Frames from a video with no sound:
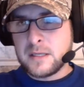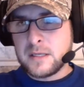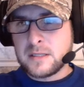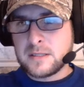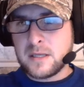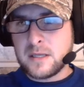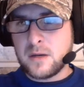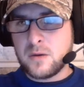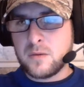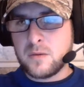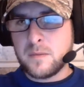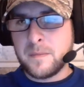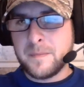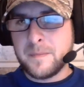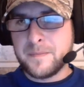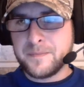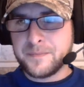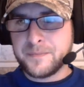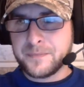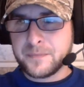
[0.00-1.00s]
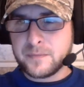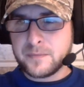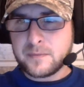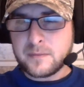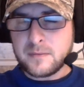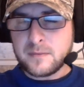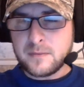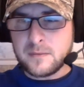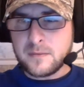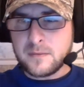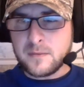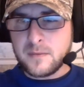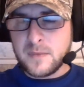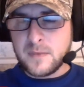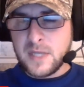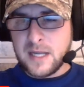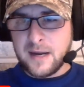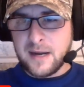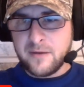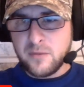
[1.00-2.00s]
So
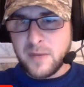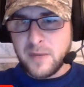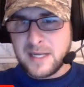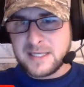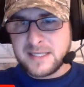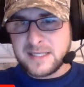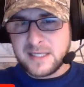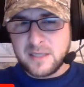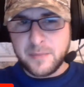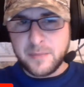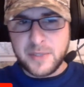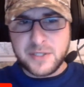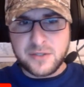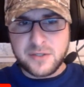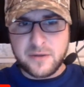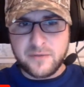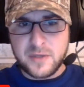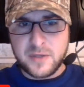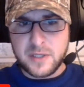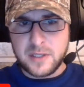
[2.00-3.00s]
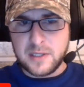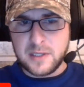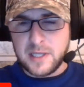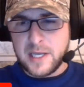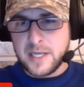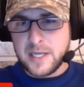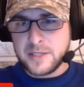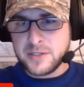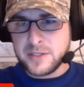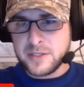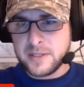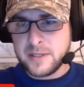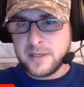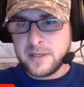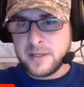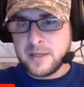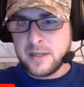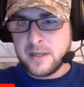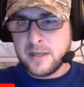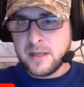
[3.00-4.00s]
everybody's seen a picture of the hood latch,
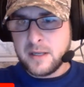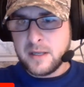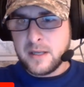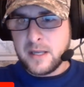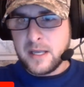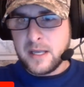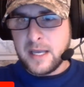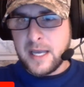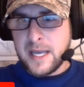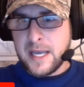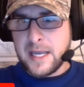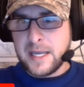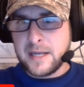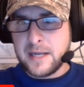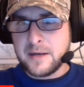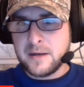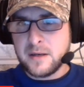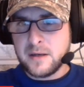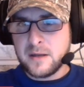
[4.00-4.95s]
and